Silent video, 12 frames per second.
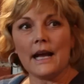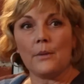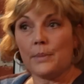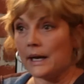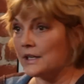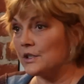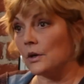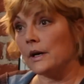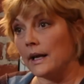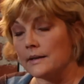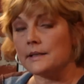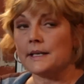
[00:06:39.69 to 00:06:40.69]
yeah, but I
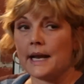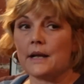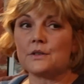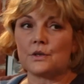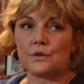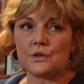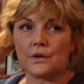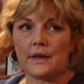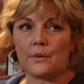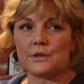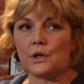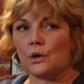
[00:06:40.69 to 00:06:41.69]
started out as a dancer, so
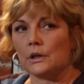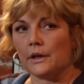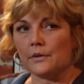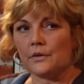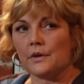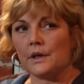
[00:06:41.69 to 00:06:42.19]
that was a whole other